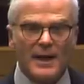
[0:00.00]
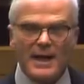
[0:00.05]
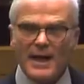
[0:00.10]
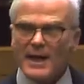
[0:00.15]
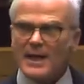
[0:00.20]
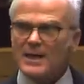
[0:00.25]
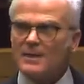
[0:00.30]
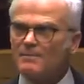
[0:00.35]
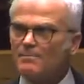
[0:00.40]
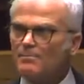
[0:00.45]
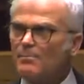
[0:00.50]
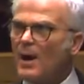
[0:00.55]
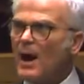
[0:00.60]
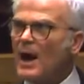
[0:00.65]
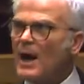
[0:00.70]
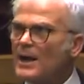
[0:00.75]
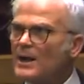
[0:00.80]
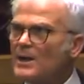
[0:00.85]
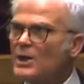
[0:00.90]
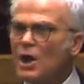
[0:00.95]
is
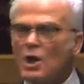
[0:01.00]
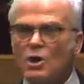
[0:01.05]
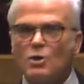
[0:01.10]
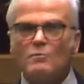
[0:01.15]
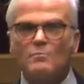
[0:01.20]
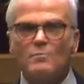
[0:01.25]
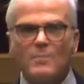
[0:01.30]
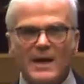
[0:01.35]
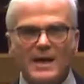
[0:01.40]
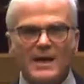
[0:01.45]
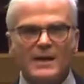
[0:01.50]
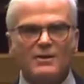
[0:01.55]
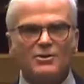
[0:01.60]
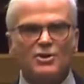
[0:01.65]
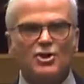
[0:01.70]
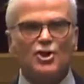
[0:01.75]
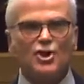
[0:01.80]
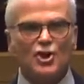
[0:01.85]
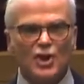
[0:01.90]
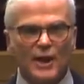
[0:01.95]
by no
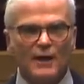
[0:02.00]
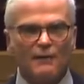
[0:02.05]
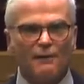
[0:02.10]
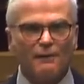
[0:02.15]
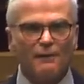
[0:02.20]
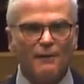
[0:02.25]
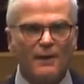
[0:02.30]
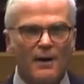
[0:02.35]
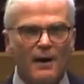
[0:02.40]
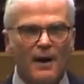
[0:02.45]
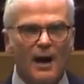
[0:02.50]
means chief